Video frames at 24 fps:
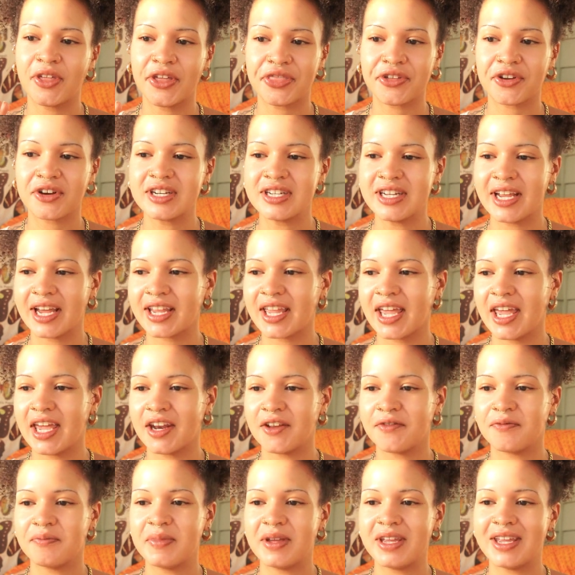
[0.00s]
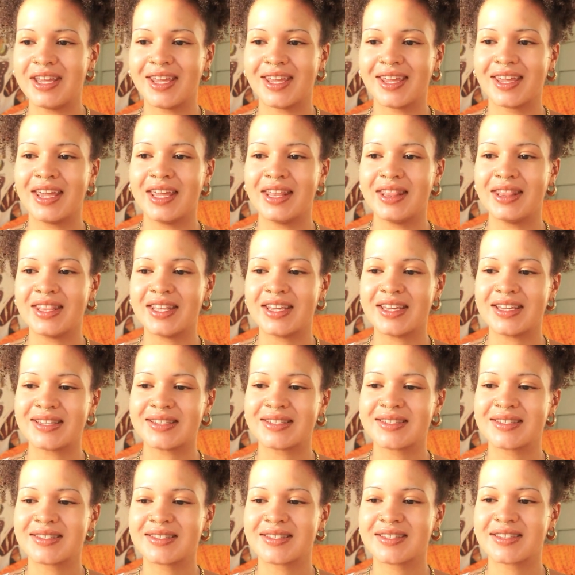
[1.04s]
third decade of being
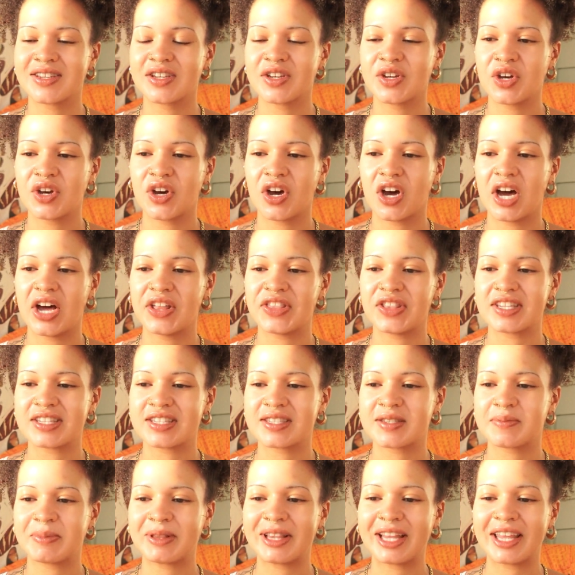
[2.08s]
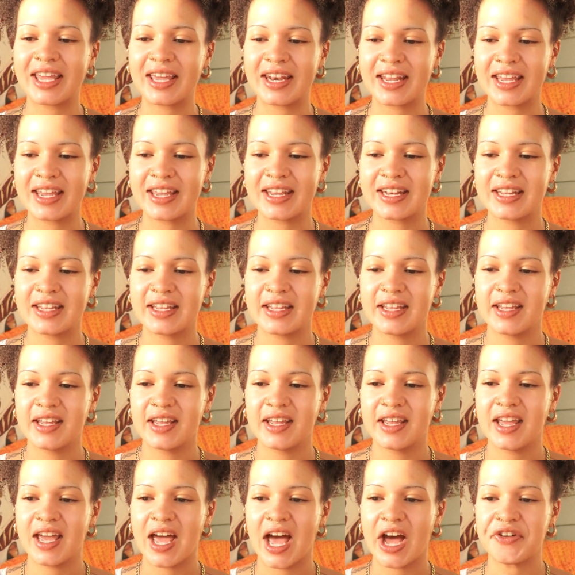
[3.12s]
on this planet,
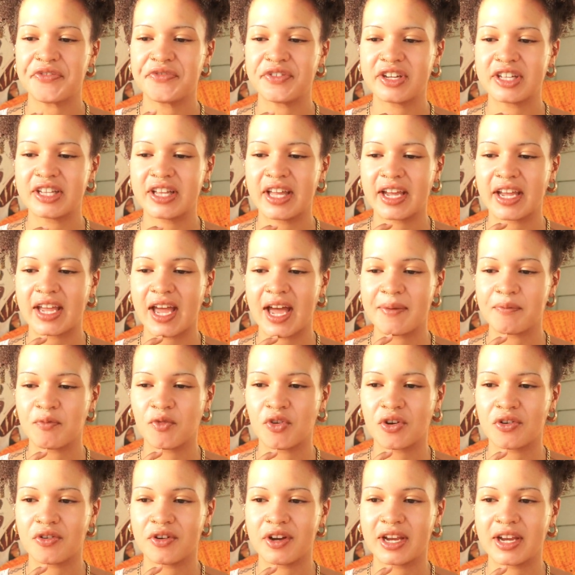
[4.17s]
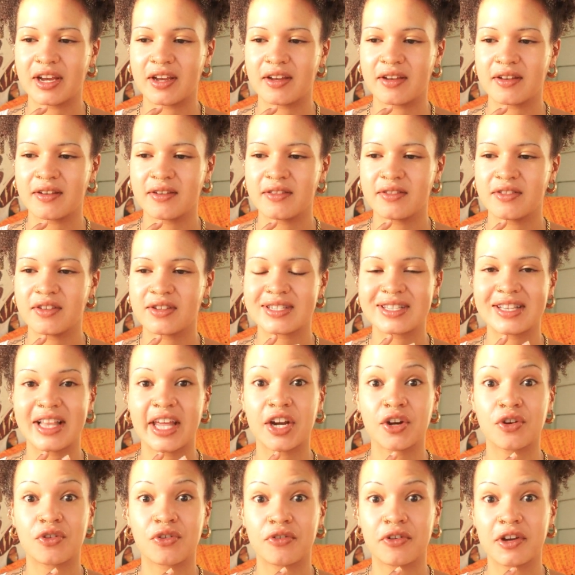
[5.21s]
I feel like I'm growing. There's a lot
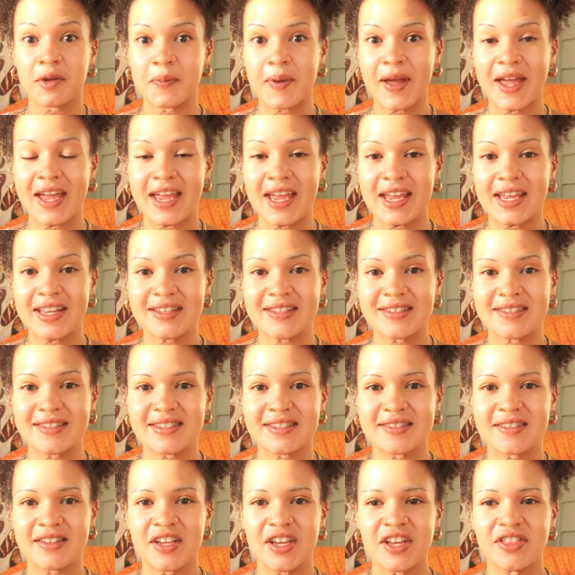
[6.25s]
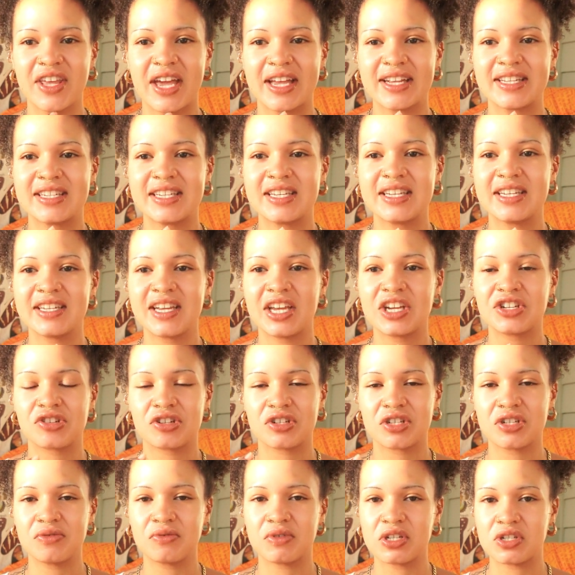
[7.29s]
of growing pains. That teenager
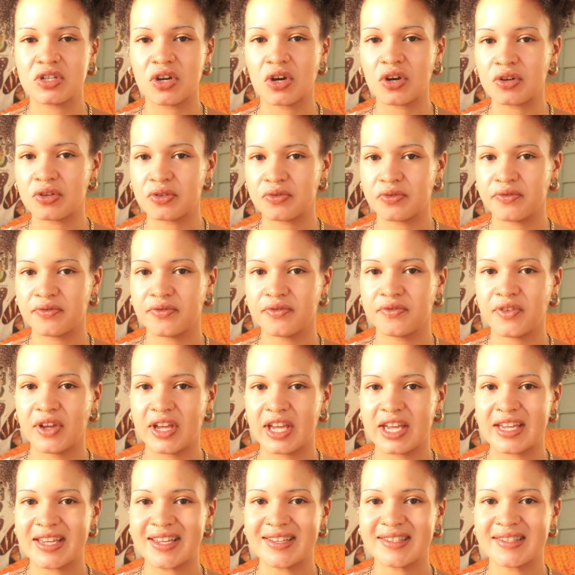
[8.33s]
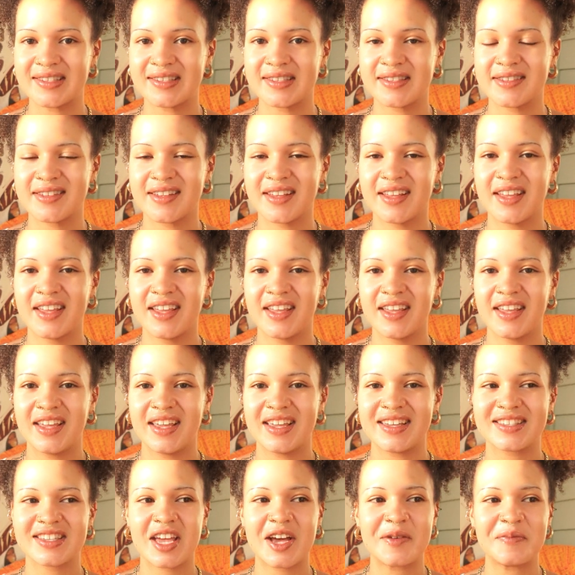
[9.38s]
to adult phase
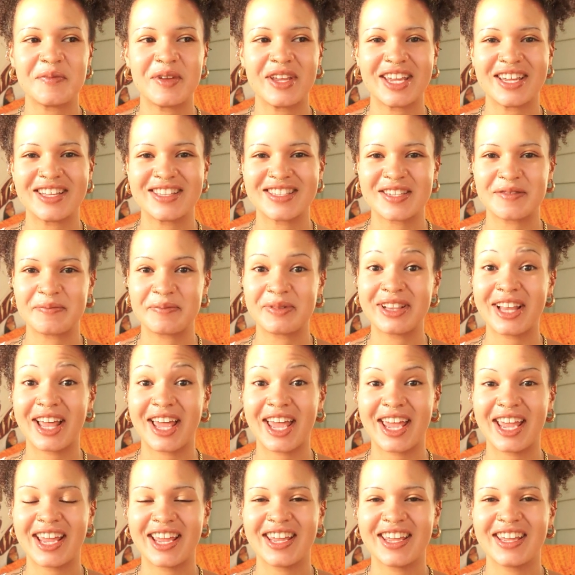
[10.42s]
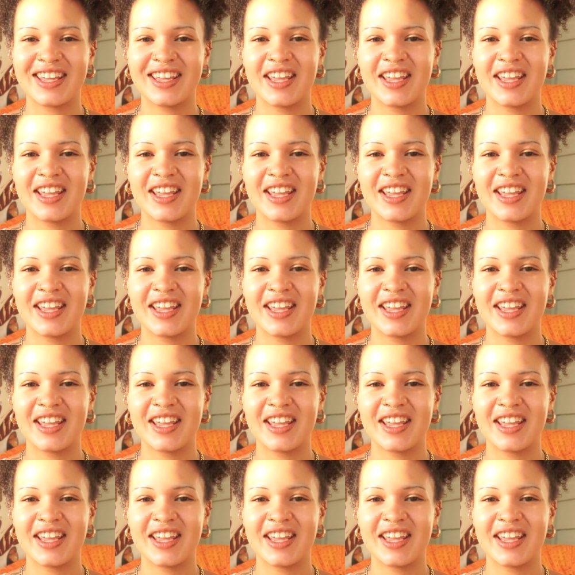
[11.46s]
is coming into play.